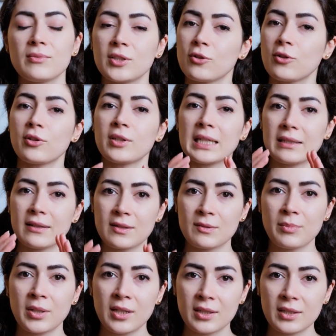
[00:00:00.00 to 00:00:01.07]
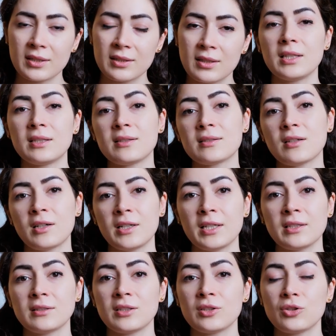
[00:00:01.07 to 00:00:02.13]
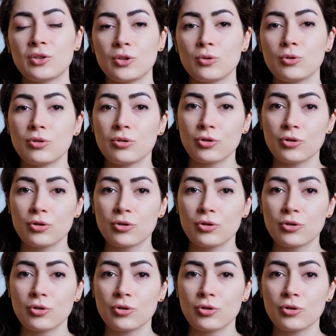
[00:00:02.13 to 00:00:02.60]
when you look at the spine, it is connected to